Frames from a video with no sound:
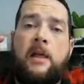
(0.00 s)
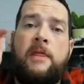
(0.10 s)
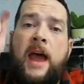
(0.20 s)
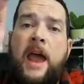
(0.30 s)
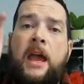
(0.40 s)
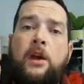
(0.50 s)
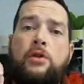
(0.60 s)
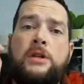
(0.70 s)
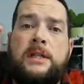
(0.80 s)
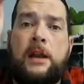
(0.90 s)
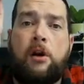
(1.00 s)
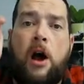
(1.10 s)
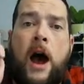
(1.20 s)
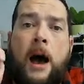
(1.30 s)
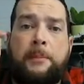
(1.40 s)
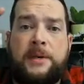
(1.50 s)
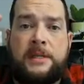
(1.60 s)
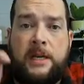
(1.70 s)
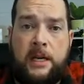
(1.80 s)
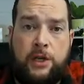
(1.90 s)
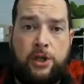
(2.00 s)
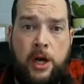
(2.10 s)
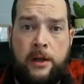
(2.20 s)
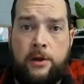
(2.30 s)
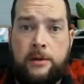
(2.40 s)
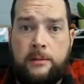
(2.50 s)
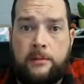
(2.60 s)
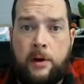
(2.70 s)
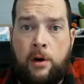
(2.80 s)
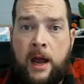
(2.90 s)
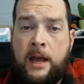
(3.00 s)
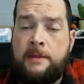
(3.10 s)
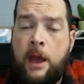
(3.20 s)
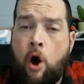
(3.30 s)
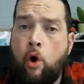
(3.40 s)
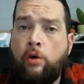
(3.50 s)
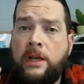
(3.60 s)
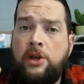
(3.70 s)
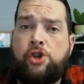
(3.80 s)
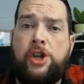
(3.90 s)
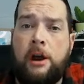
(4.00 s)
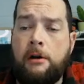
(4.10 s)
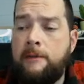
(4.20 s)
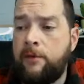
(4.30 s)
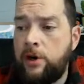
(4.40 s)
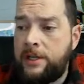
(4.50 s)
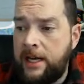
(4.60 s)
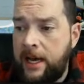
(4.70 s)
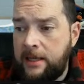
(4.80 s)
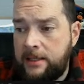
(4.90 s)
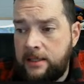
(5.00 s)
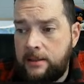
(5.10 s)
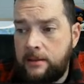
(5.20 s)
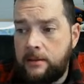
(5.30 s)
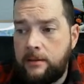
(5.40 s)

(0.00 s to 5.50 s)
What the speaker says: the angles that are opposite each other, all right, they only share a vertex.